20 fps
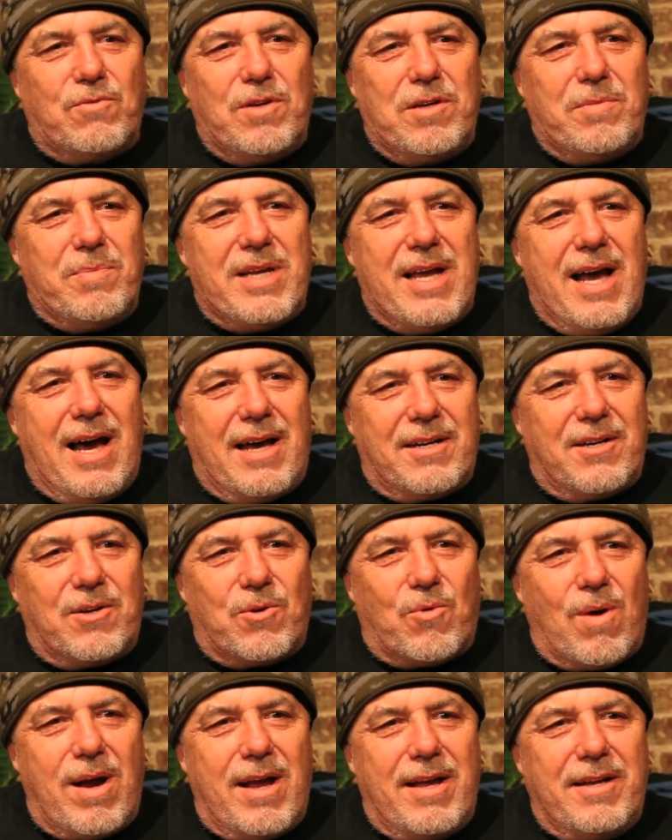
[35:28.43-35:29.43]
with me out and
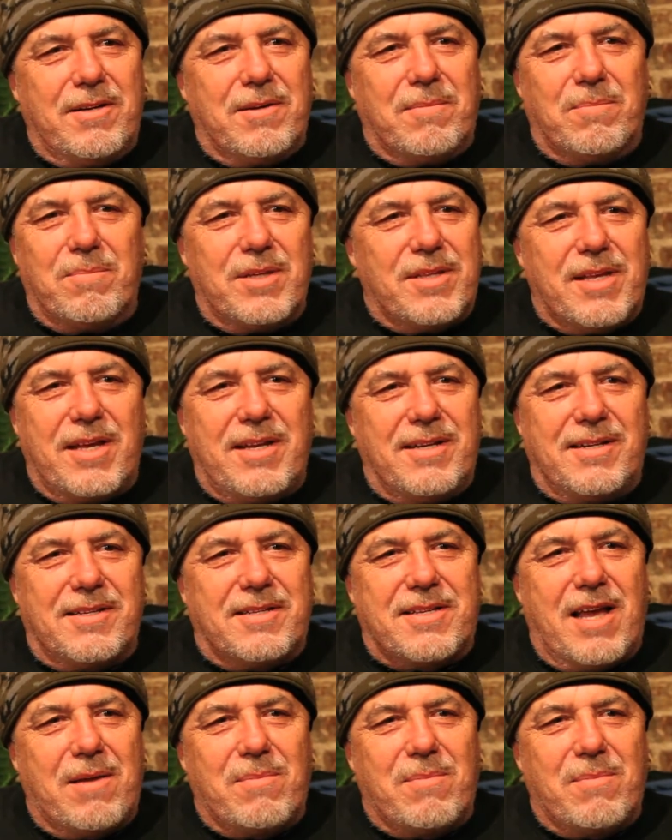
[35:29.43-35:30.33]
arraigned them, but they didn't